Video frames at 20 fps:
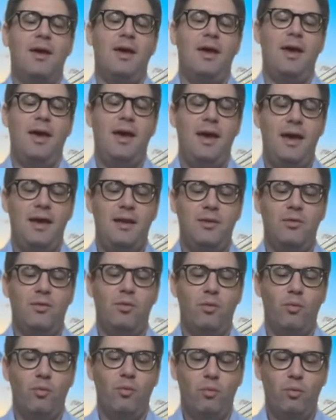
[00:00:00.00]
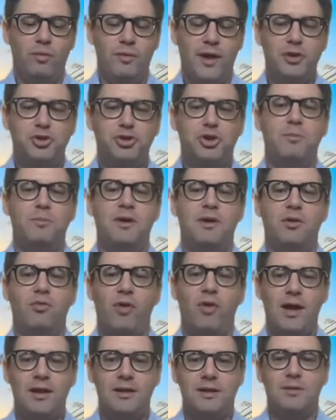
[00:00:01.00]
and they should be
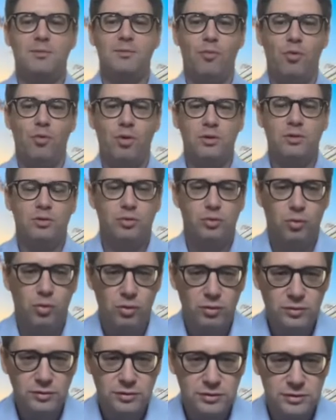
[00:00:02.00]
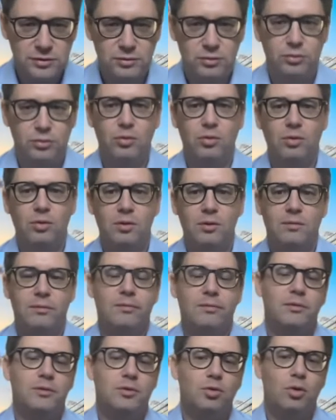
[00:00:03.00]
granted more tools to
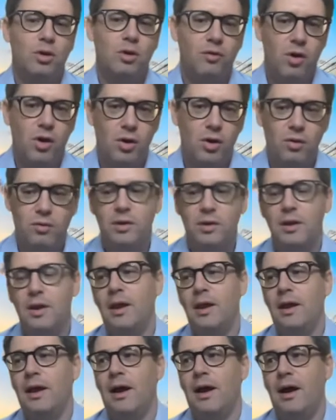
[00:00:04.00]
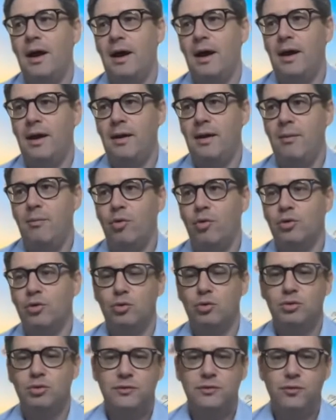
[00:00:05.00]
grow, more
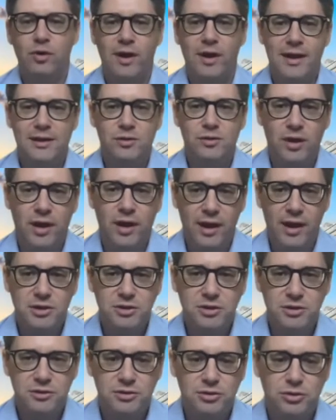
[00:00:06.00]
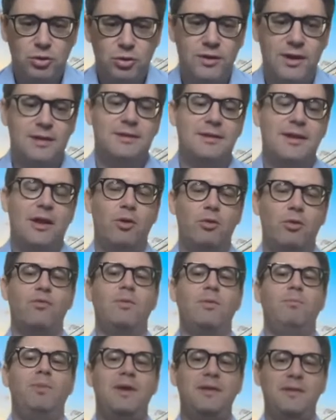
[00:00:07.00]
tools for education, so that they don't
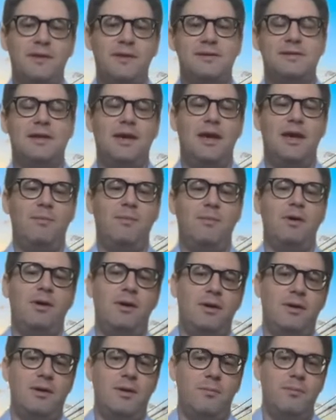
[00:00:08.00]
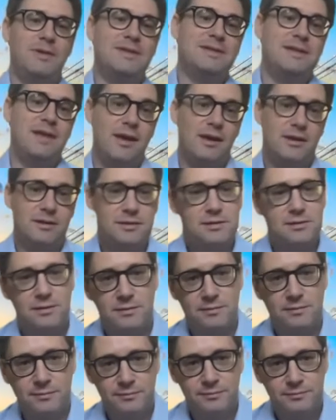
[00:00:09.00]
repeat the same mistakes.
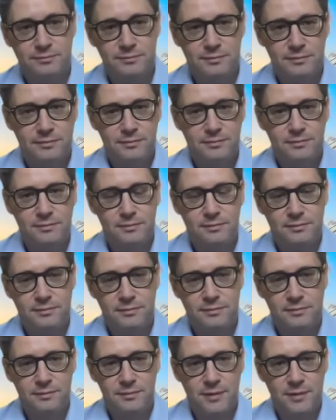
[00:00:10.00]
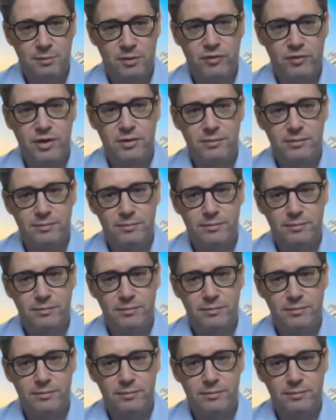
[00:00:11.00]
Am I right?